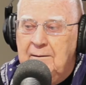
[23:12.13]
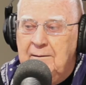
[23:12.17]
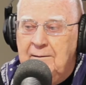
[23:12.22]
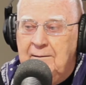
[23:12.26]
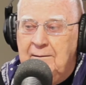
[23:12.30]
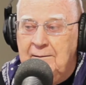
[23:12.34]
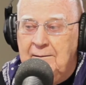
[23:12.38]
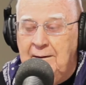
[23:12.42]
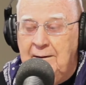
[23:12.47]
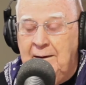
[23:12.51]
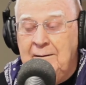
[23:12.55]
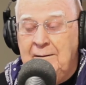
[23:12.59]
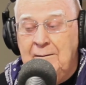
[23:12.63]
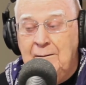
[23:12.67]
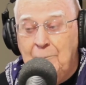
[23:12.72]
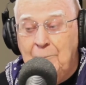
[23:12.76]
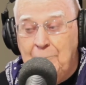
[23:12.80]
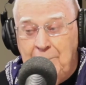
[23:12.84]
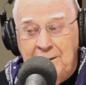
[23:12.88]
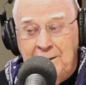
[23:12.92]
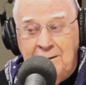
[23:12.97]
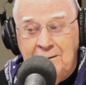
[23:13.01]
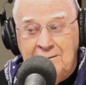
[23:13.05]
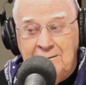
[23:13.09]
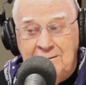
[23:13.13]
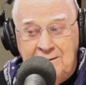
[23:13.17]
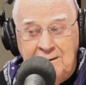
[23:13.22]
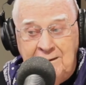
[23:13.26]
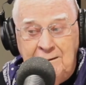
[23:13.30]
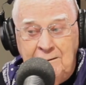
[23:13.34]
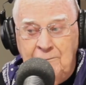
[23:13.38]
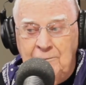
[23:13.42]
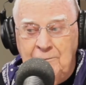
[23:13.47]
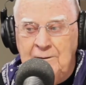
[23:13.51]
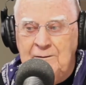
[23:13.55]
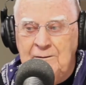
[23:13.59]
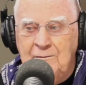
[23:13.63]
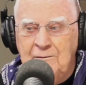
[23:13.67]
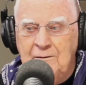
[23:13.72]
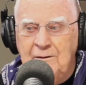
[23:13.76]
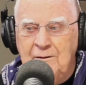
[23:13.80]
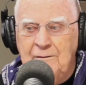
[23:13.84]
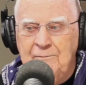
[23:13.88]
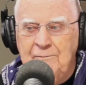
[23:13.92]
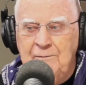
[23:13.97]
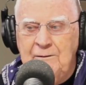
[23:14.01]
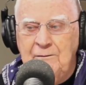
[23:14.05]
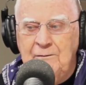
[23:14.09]
then the bid did
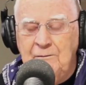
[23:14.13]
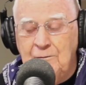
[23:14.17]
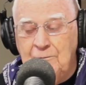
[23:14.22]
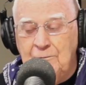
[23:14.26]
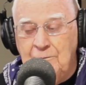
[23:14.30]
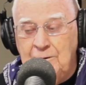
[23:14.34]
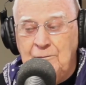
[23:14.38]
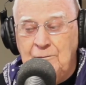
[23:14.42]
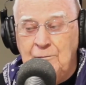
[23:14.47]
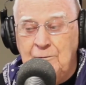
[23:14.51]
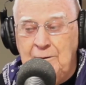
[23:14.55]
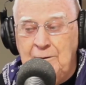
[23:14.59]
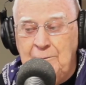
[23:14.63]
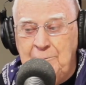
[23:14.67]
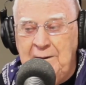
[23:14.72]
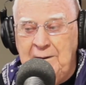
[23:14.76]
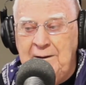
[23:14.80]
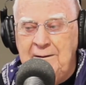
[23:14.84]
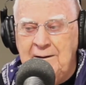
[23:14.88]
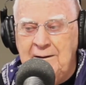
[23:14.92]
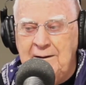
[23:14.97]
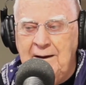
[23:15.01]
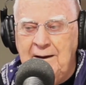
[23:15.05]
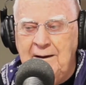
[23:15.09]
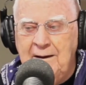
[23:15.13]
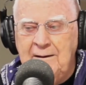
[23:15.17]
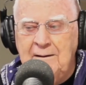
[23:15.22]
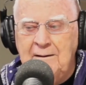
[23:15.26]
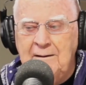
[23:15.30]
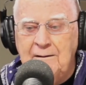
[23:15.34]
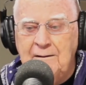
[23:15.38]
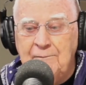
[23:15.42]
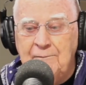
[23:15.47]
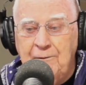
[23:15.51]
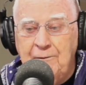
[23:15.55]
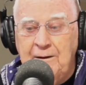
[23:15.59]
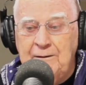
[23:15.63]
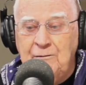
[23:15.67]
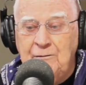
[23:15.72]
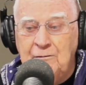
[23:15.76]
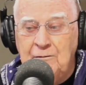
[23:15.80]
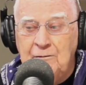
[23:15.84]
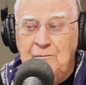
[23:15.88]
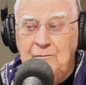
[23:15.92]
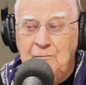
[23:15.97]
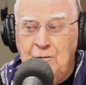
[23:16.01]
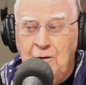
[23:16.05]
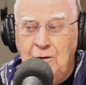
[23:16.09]
resurface, or was rebid again, and the French
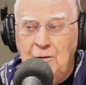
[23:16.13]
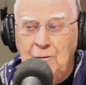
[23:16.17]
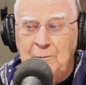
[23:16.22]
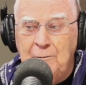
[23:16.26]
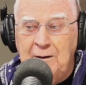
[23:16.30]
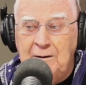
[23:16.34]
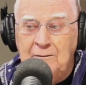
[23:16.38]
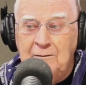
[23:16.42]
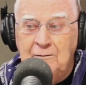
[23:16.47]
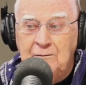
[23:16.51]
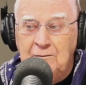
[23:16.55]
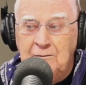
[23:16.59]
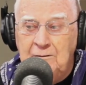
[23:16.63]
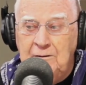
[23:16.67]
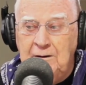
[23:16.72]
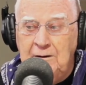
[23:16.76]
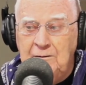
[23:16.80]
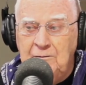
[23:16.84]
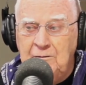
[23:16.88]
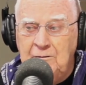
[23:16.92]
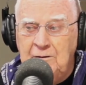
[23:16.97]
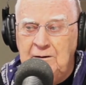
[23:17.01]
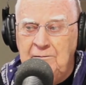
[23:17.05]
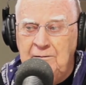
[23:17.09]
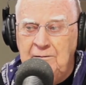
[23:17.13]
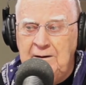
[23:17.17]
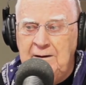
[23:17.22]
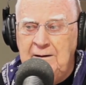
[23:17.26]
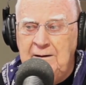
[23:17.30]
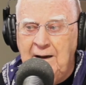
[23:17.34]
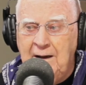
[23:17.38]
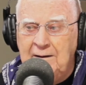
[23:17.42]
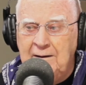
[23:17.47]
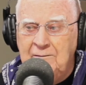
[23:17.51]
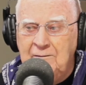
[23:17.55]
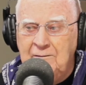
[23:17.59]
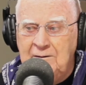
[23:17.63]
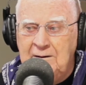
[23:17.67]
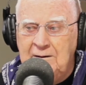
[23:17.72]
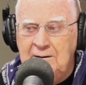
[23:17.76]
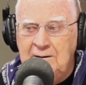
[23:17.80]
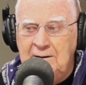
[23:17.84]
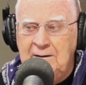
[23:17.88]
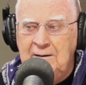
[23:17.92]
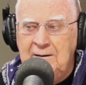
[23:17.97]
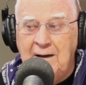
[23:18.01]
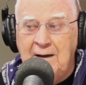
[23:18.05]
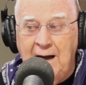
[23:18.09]
and Germans, TGV,
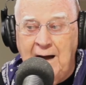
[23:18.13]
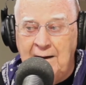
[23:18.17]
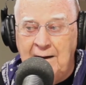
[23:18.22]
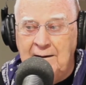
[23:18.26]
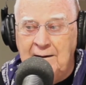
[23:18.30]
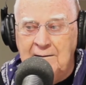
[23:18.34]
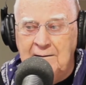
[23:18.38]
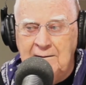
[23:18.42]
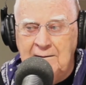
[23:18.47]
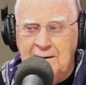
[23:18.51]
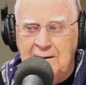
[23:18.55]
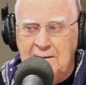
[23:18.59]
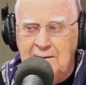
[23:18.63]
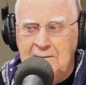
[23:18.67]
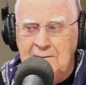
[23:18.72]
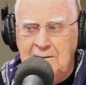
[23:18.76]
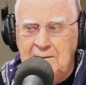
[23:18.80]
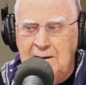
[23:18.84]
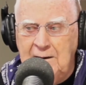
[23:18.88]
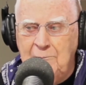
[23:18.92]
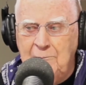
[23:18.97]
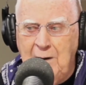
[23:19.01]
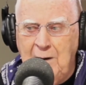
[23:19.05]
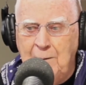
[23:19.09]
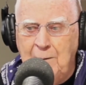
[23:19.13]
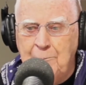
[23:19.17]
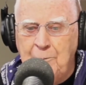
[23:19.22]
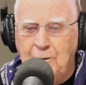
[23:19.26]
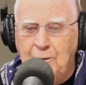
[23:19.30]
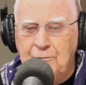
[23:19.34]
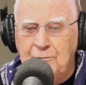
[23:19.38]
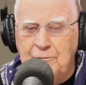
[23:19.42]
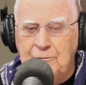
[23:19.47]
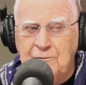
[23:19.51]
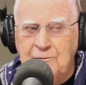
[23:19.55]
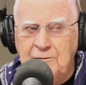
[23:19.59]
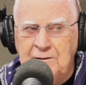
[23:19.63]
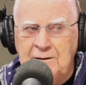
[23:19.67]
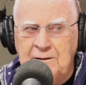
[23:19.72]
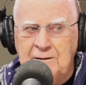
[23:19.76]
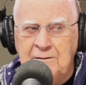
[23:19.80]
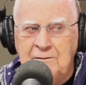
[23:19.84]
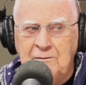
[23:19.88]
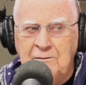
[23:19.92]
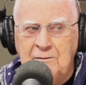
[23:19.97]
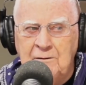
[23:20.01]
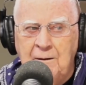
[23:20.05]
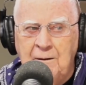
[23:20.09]
ICE, got it. They team up
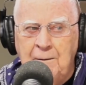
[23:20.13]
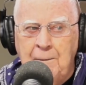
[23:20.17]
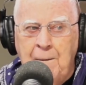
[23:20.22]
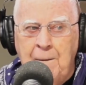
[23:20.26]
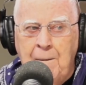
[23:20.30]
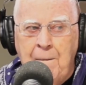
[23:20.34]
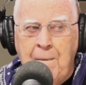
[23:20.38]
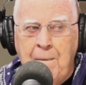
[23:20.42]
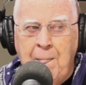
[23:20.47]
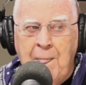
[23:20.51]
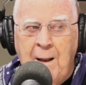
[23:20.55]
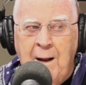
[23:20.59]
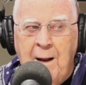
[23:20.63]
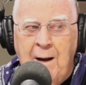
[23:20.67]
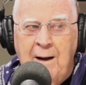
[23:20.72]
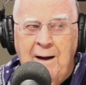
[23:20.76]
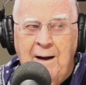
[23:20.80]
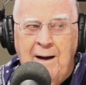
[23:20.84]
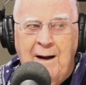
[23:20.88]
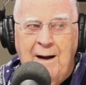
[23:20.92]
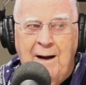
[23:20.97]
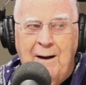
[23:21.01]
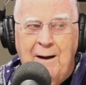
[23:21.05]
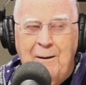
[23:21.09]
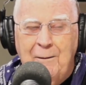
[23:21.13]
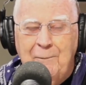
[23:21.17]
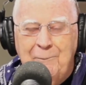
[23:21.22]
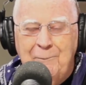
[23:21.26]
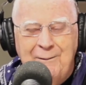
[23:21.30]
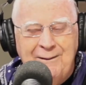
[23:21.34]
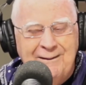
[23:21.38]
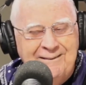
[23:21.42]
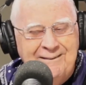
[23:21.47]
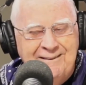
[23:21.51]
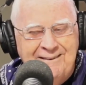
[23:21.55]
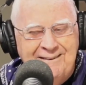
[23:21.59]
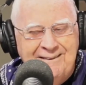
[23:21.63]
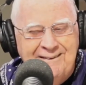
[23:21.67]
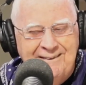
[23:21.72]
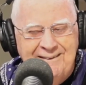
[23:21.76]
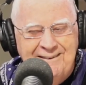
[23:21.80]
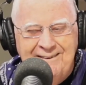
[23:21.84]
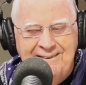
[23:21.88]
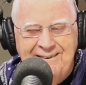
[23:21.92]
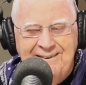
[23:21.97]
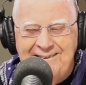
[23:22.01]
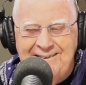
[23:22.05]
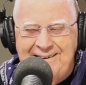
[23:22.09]
overseas. But
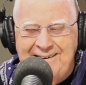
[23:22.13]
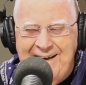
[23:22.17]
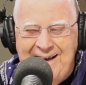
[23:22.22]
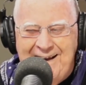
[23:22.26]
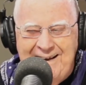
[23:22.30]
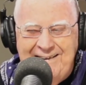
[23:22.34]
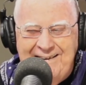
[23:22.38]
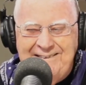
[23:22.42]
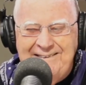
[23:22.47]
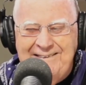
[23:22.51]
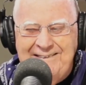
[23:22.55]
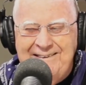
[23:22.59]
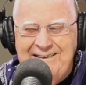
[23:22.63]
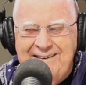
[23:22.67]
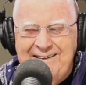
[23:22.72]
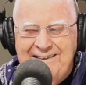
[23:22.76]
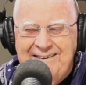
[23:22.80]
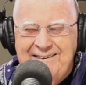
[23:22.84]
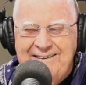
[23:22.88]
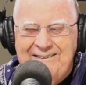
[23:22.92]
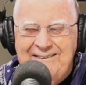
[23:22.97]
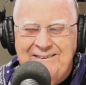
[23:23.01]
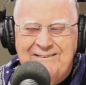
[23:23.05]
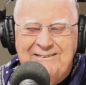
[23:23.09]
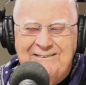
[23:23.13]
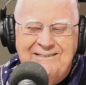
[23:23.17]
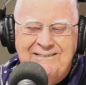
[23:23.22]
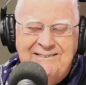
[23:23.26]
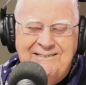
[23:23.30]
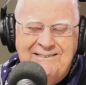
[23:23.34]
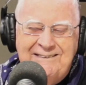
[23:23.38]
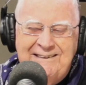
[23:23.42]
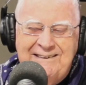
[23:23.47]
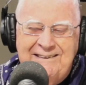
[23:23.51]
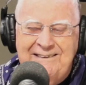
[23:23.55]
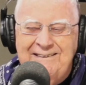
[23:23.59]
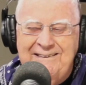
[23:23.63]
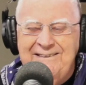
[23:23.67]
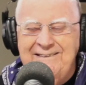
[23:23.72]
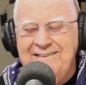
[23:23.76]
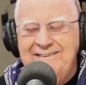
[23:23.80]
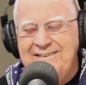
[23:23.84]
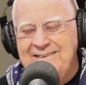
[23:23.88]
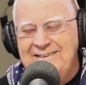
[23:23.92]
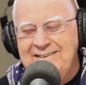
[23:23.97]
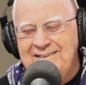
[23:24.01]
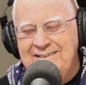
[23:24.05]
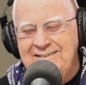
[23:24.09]
again, you could see
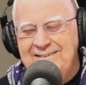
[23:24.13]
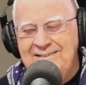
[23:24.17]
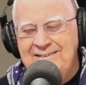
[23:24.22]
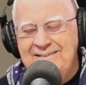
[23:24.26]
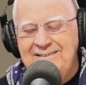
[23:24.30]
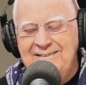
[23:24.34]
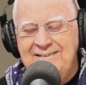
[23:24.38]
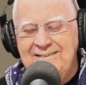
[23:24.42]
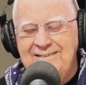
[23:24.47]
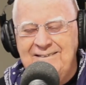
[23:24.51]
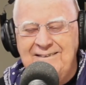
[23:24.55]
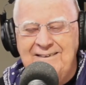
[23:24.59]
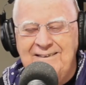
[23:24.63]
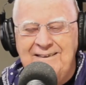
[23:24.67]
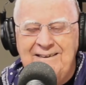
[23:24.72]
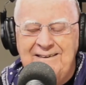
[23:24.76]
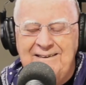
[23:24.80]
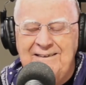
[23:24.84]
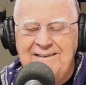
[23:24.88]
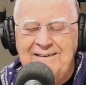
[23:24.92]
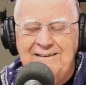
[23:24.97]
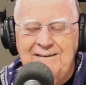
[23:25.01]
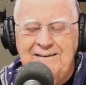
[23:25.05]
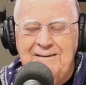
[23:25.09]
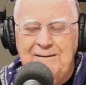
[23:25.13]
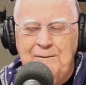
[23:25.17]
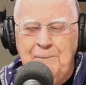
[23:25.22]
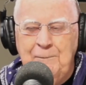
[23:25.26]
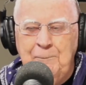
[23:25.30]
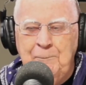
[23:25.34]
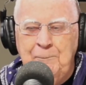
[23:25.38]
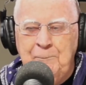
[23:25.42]
that the